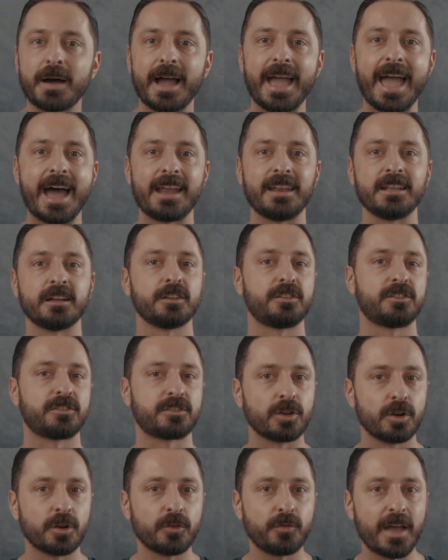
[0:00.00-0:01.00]
by adding a
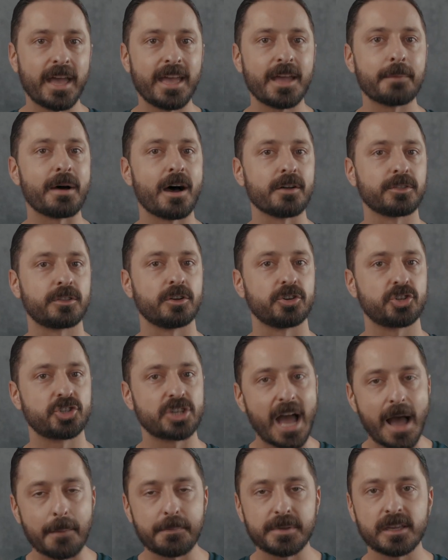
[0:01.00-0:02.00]
survey about their
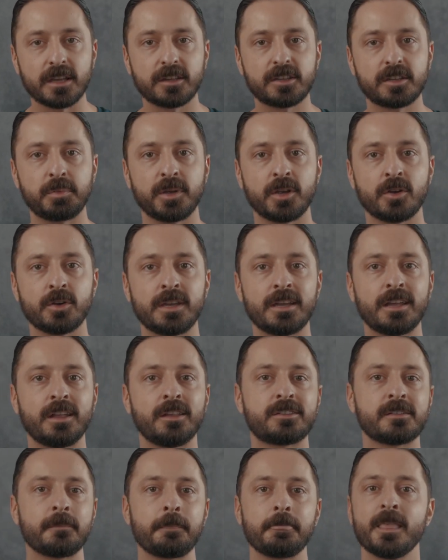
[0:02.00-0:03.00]
shopping
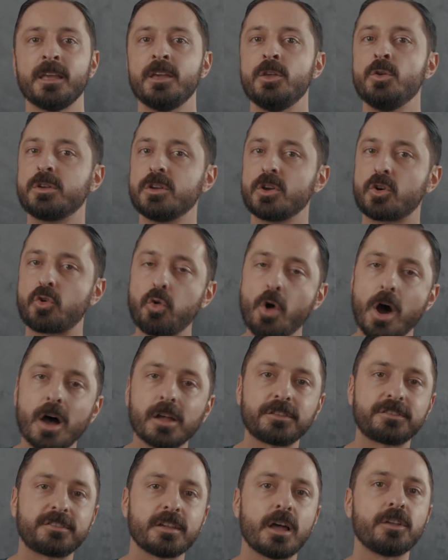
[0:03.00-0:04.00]
experience. You can
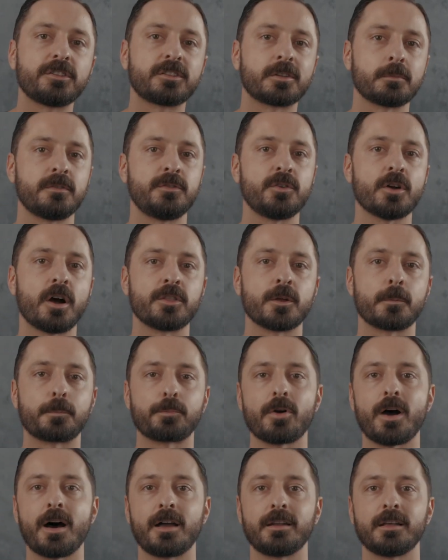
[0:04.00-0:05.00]
cross-sell some of your other
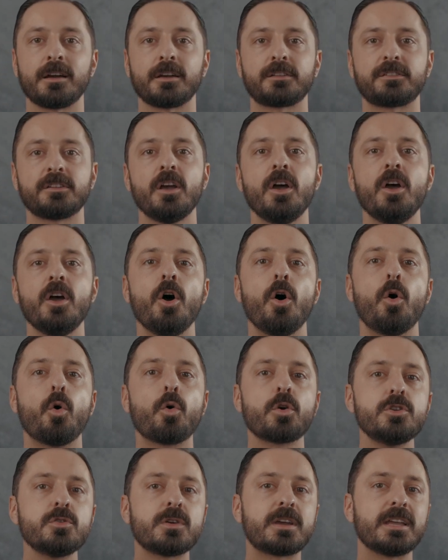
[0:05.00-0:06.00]
products, or
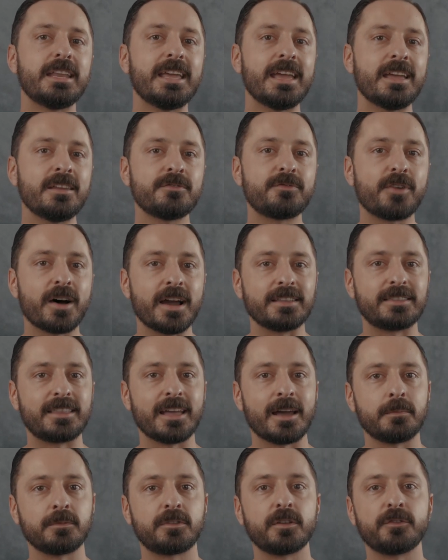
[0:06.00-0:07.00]
you can invite
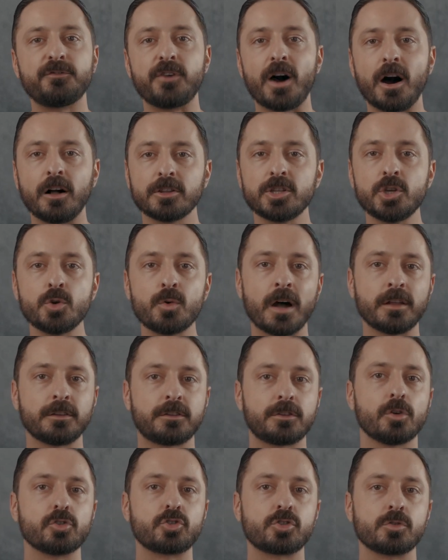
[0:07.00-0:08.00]
them to follow you on
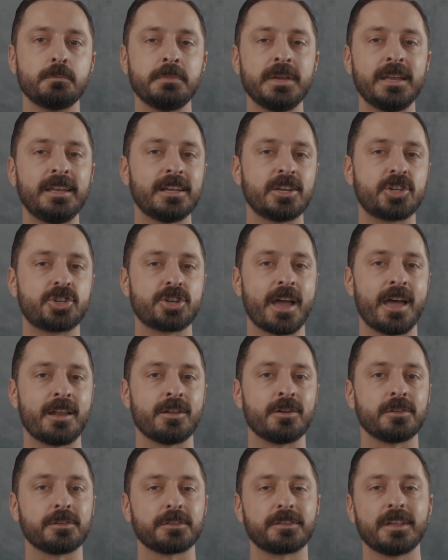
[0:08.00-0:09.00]
social media
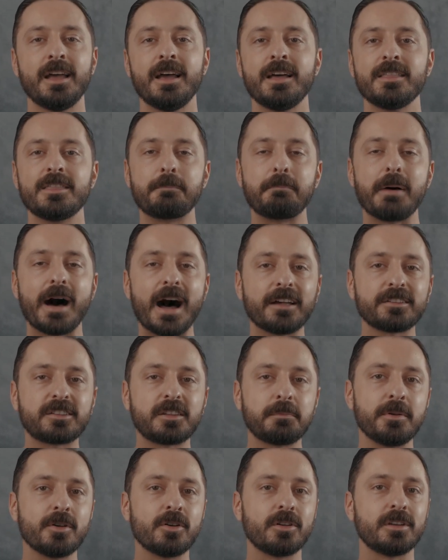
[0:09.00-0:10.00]
channels. The
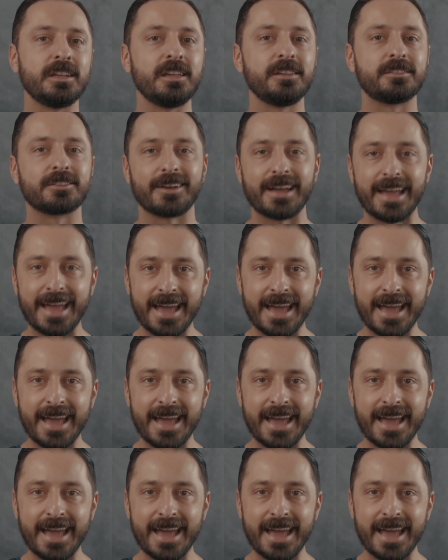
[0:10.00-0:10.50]
possibilities are